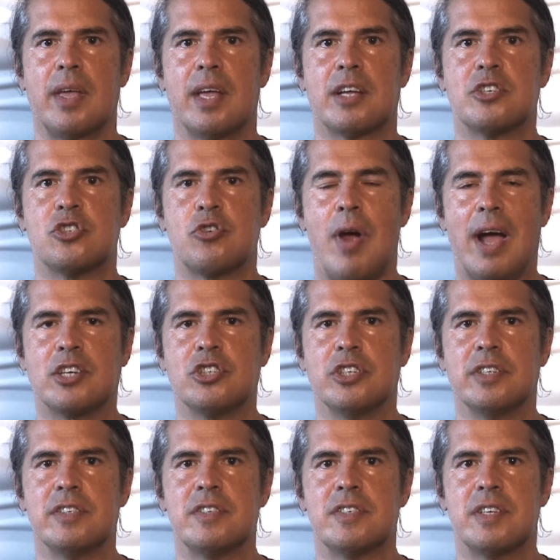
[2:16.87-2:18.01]

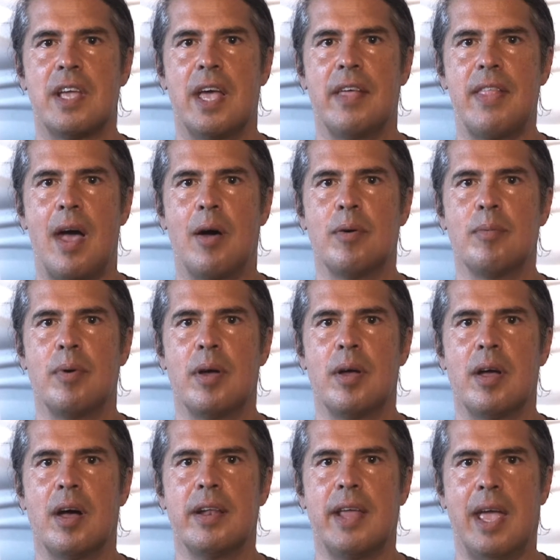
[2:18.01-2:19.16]
extractions, and now
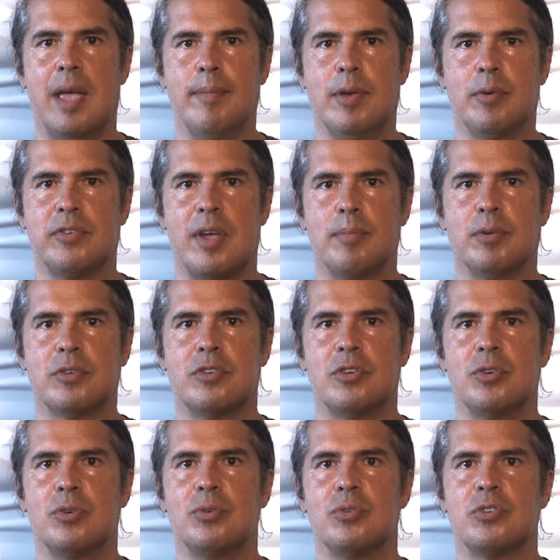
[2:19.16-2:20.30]
Amy was able
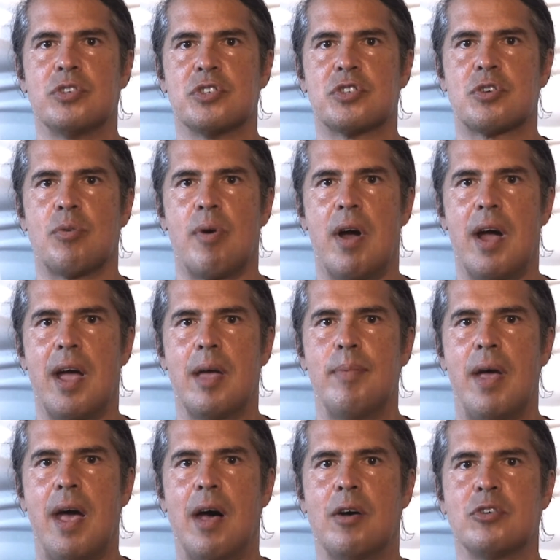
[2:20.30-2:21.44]
to
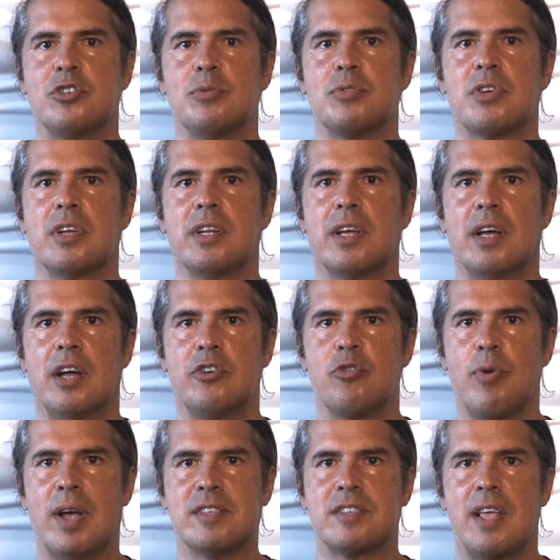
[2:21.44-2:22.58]
describe how she was going to
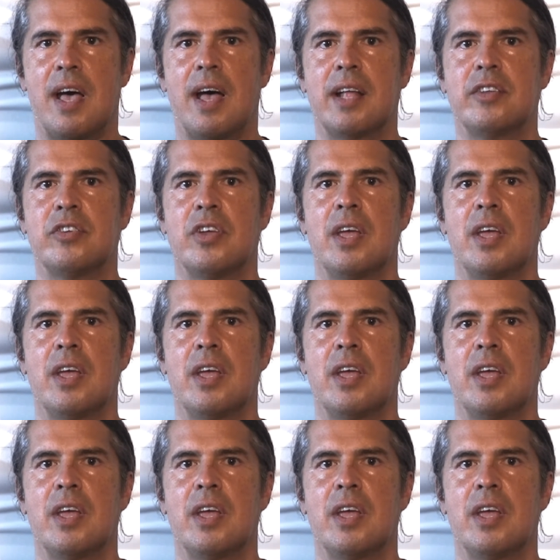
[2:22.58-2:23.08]
address that.